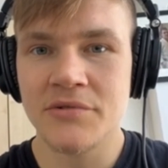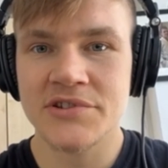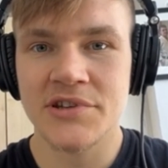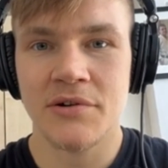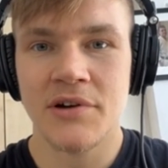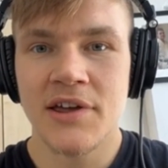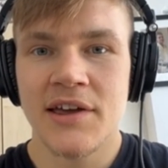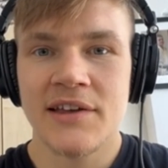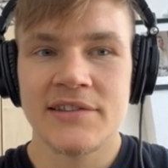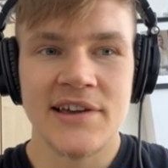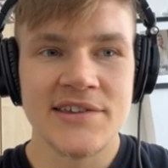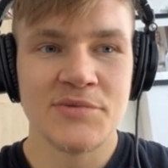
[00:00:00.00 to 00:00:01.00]
So
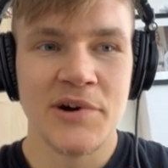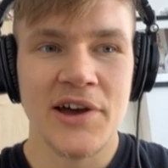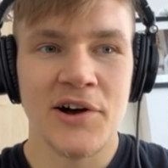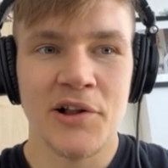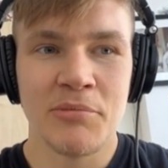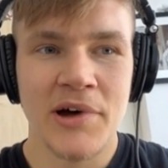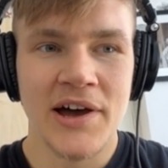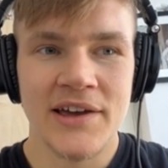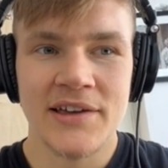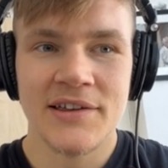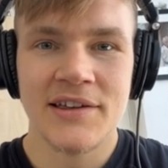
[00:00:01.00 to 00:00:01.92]
that's why all my